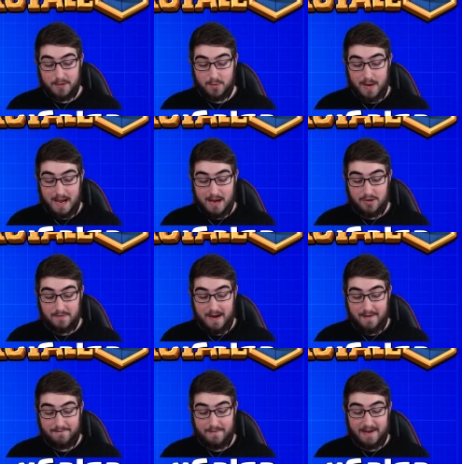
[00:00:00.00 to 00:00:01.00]
for the ground, you've
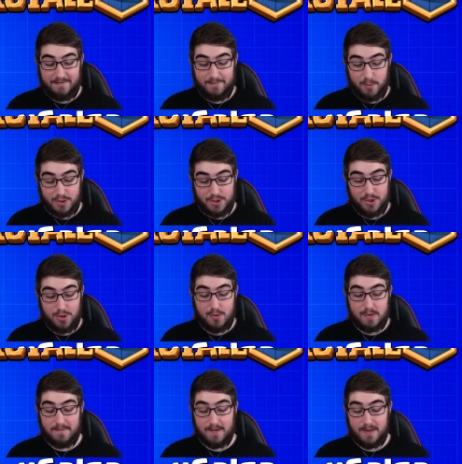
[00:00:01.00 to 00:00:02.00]
got
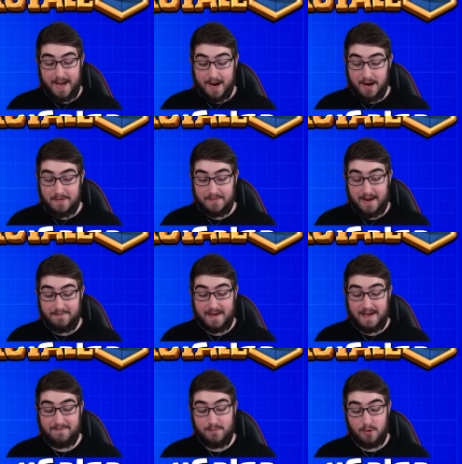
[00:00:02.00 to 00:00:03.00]
5-4-2, and for the air, you've got
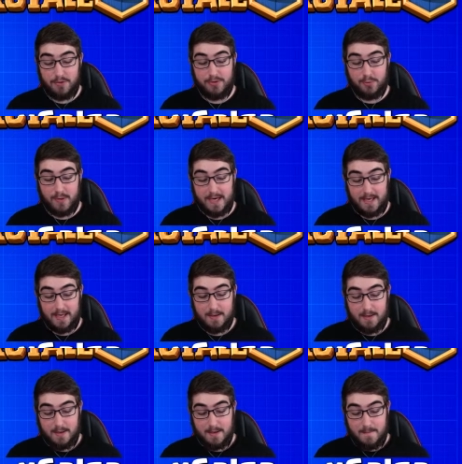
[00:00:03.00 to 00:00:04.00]
5-4-3.
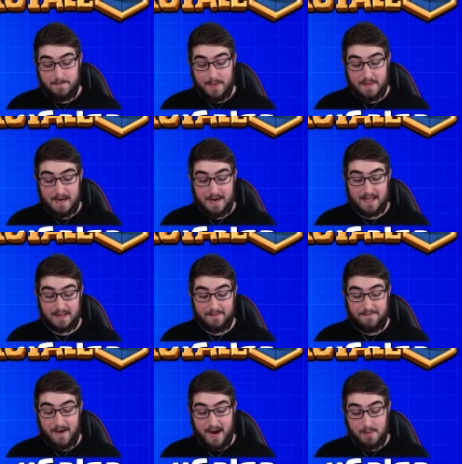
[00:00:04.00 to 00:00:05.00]
And then I've got
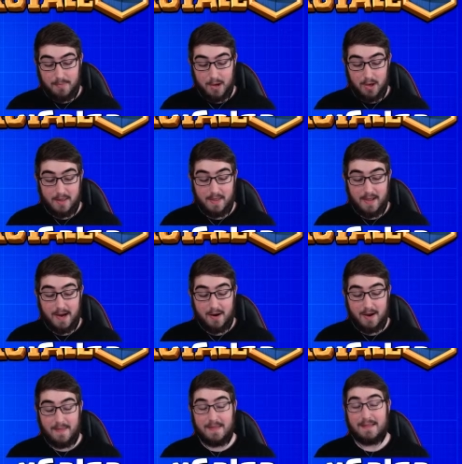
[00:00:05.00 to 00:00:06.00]
the Fireball in
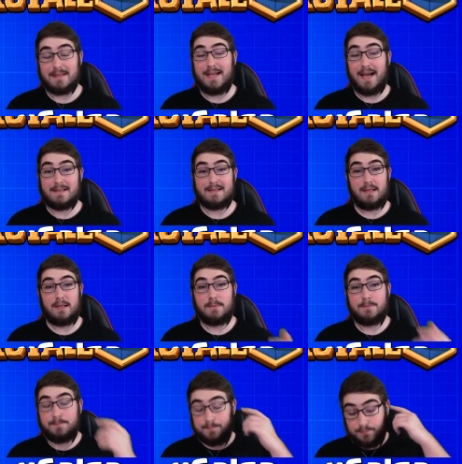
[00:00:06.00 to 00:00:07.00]
there, and then the
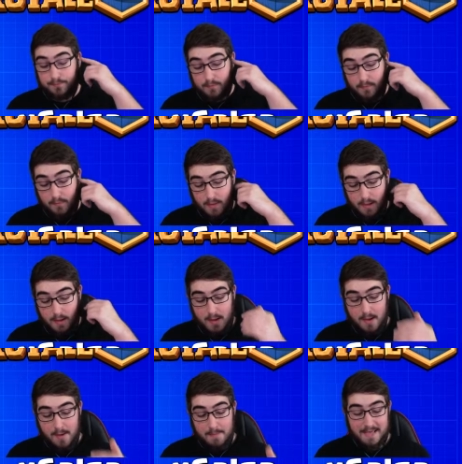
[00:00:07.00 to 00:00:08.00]
Tesla.
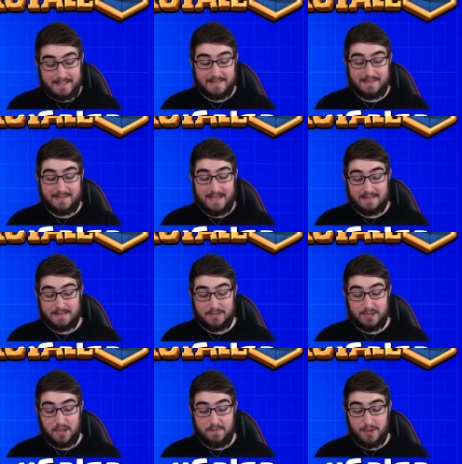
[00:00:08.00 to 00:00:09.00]
Basically, the Tesla
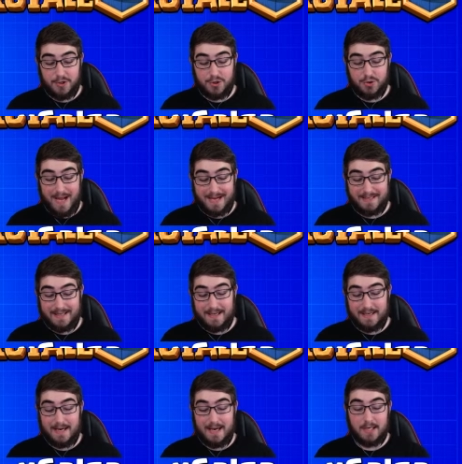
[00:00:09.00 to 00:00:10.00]
is good for
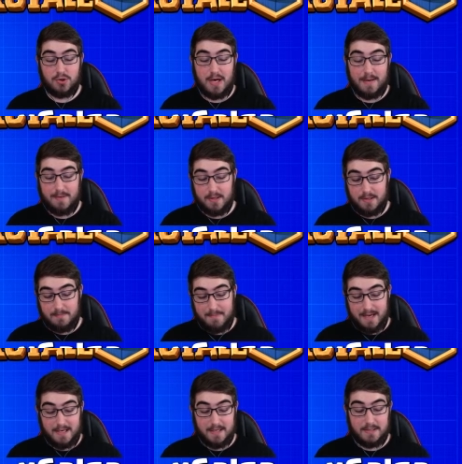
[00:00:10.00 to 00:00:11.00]
distracting, and then I can drop either the
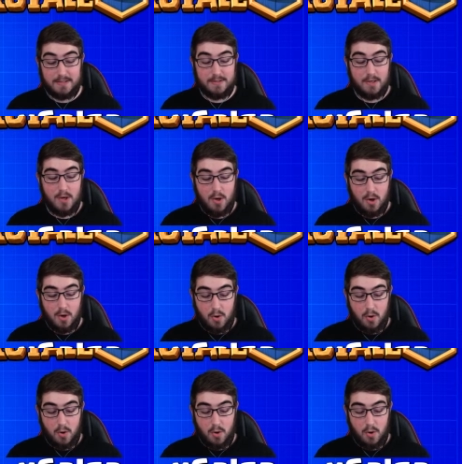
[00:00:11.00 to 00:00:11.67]
Minions